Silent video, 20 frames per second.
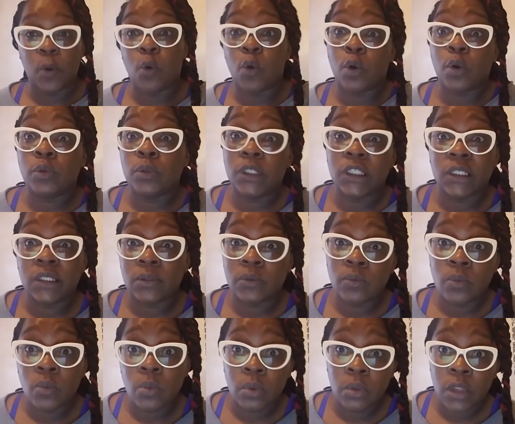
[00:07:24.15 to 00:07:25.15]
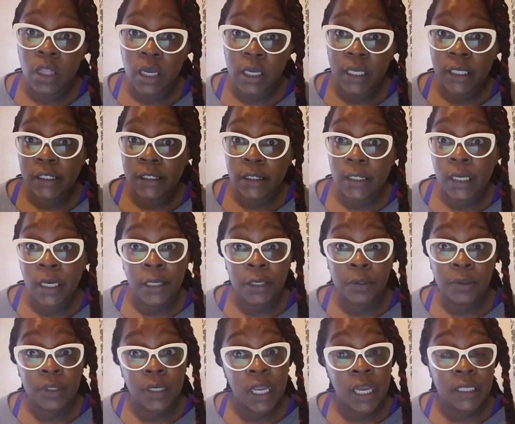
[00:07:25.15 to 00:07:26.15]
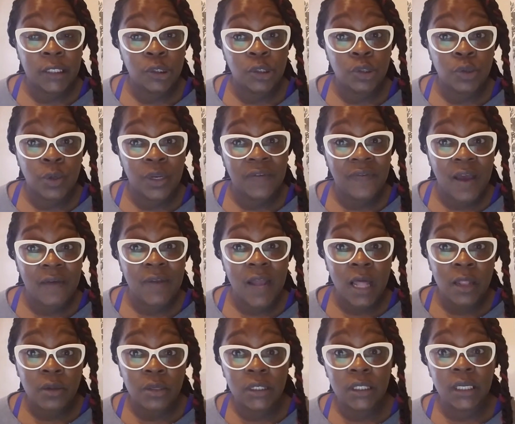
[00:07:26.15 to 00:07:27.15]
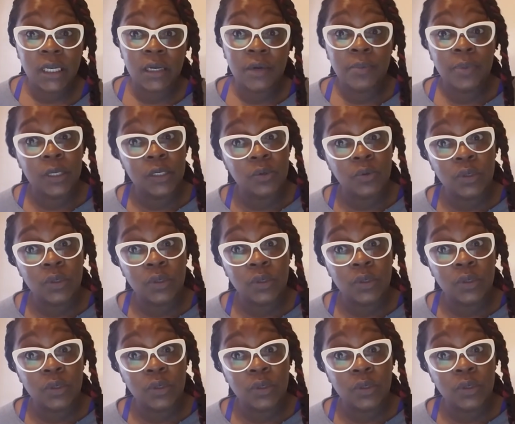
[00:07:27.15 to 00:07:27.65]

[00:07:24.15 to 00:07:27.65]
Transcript: Or just look into extra $25 that I can put